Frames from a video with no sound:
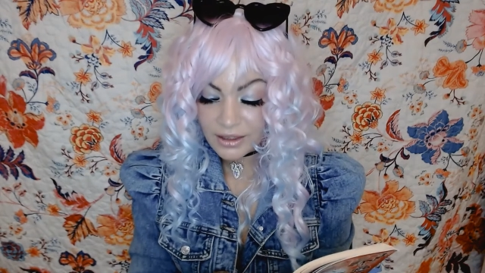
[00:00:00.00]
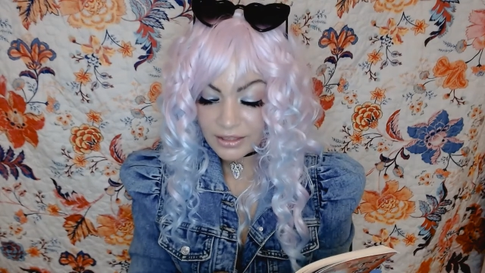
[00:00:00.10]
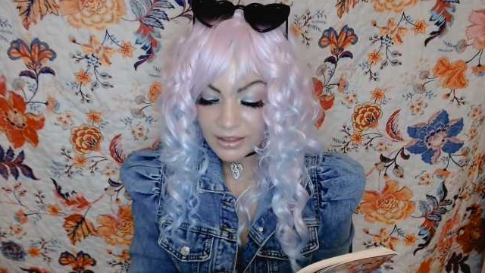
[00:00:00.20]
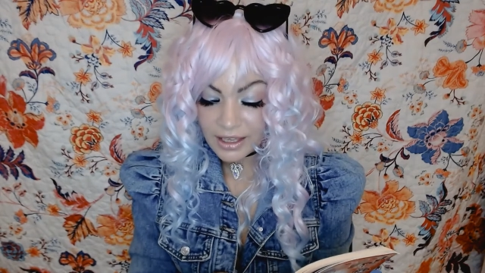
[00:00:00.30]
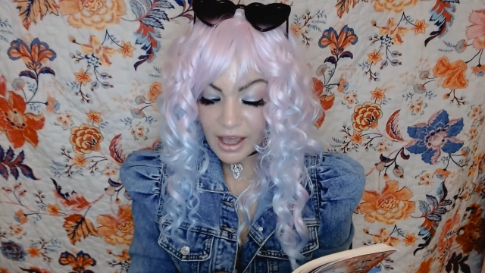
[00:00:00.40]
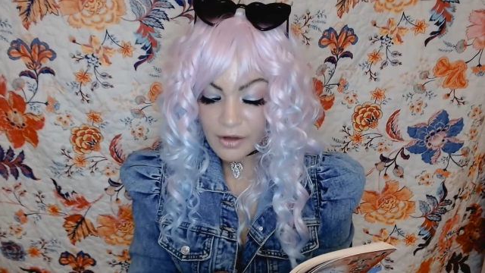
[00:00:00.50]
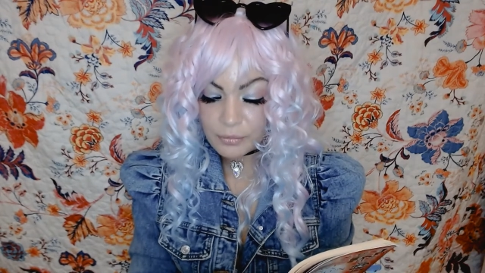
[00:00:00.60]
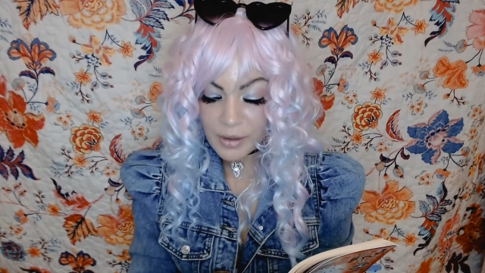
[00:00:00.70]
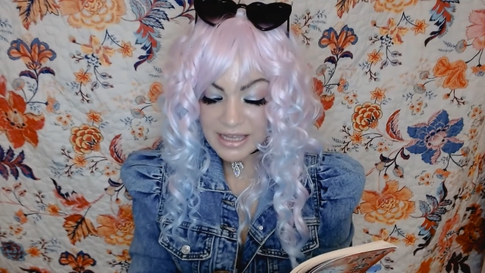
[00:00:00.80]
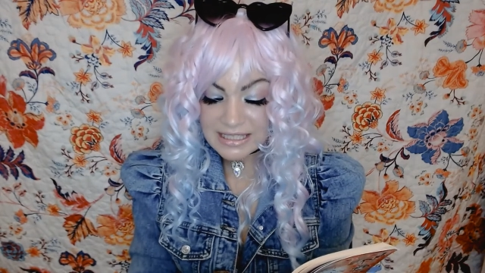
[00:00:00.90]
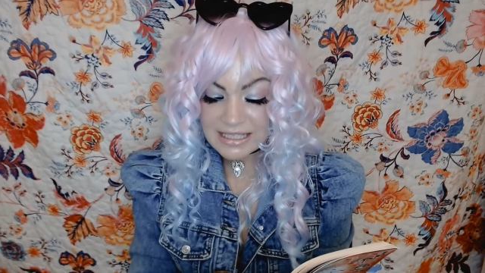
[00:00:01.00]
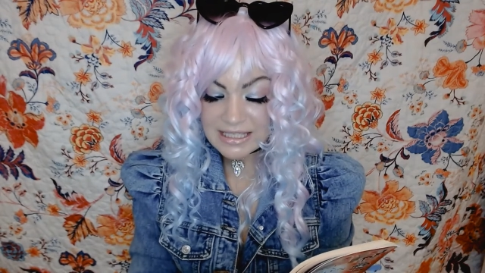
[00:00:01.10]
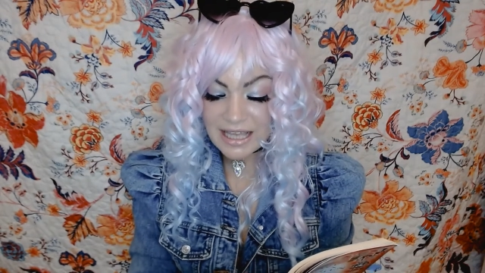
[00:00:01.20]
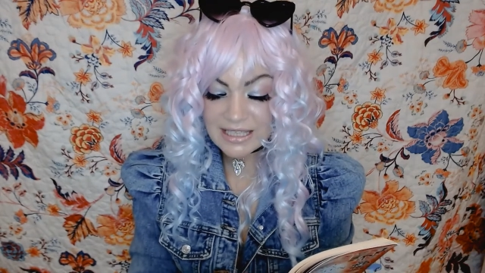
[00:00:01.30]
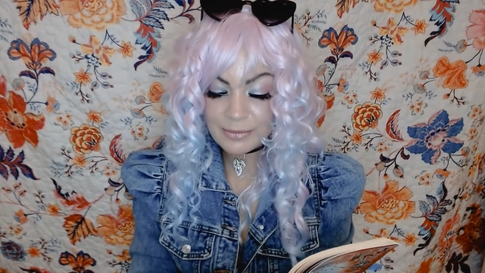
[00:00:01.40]
Think of Pisces
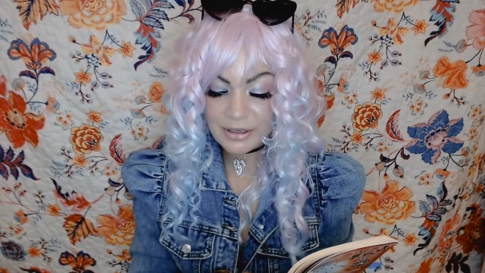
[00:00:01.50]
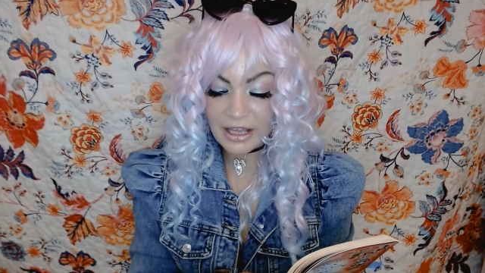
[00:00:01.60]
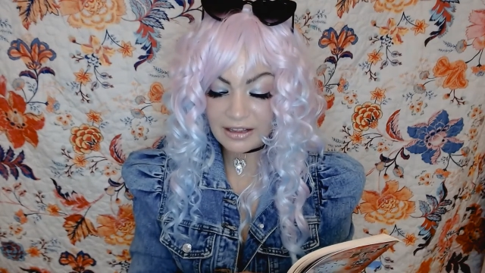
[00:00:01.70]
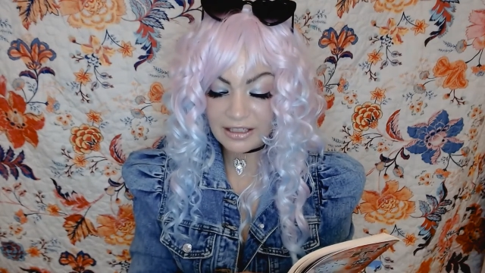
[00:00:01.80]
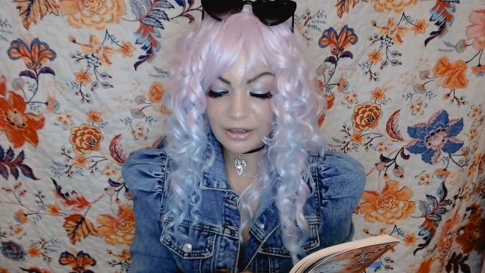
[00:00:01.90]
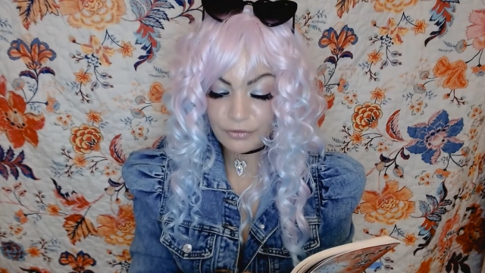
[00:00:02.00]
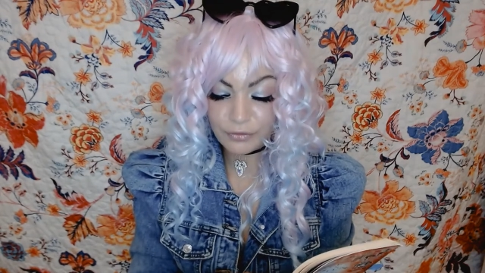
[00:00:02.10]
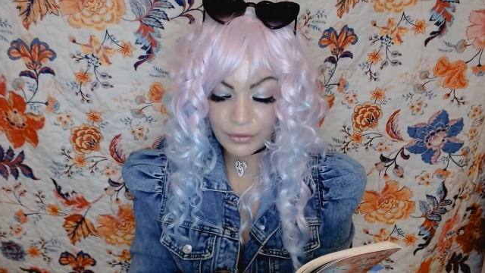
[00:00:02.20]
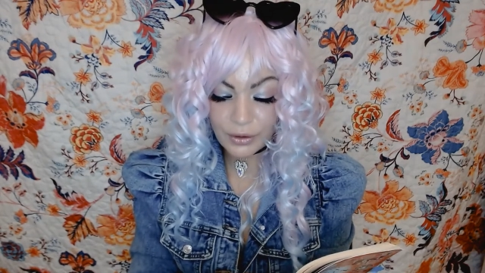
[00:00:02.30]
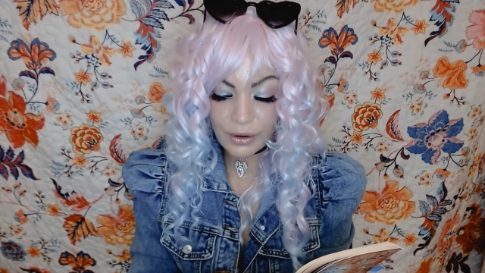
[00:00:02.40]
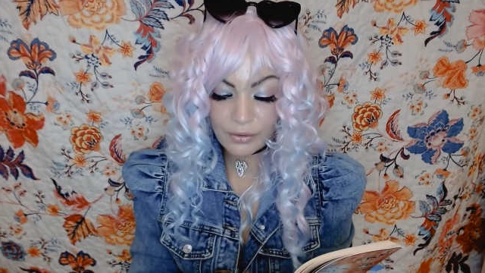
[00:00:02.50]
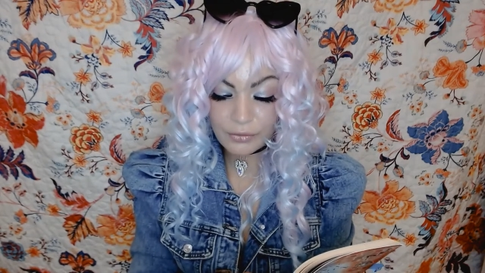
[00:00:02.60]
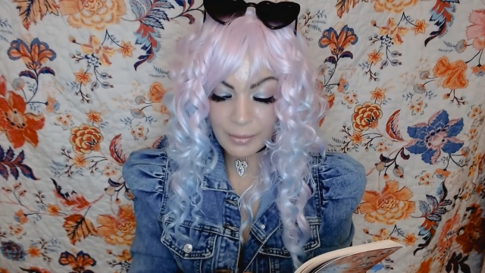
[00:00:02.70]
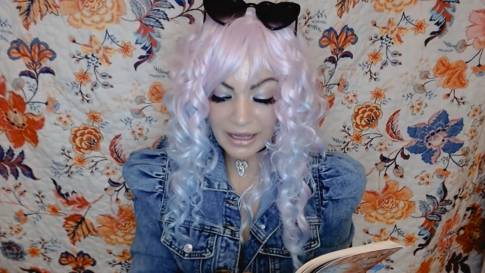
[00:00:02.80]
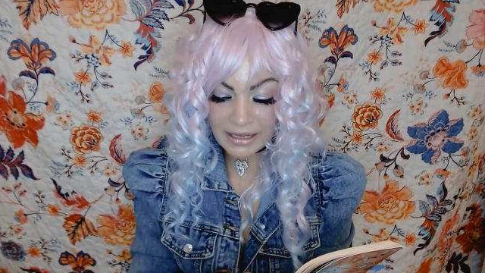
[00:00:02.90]
Liza Minnelli, Virgo
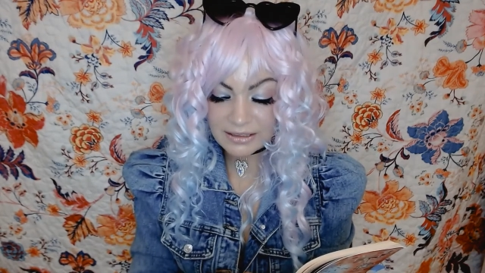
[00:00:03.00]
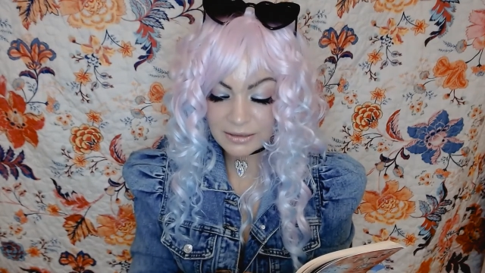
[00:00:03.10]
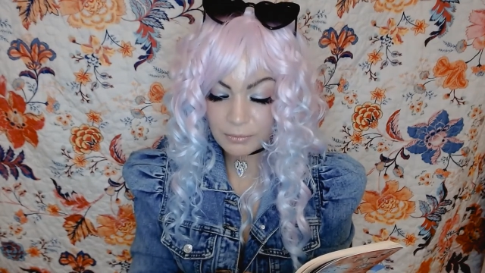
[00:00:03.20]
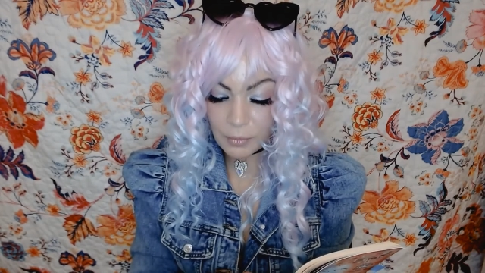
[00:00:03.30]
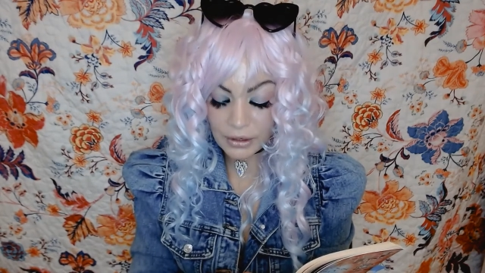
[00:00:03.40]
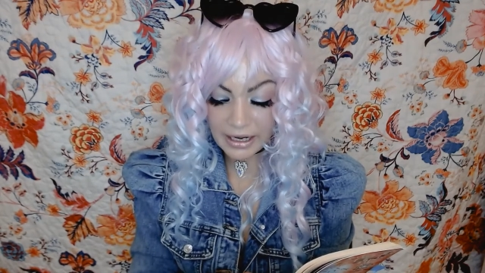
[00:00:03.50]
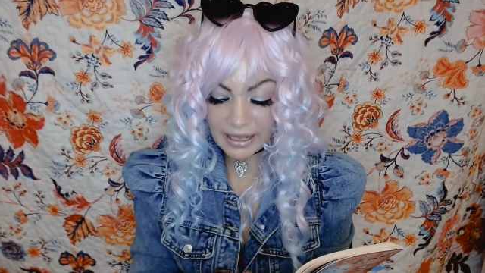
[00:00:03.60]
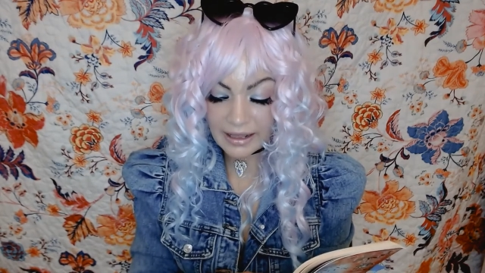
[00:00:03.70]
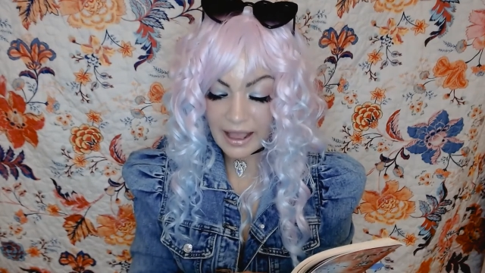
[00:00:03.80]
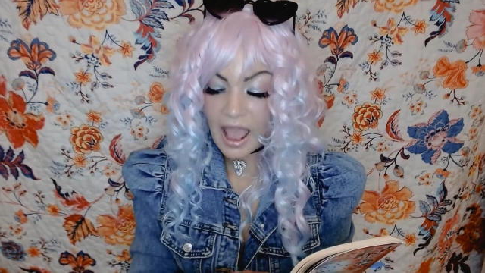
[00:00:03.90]
Rebecca De Mornay.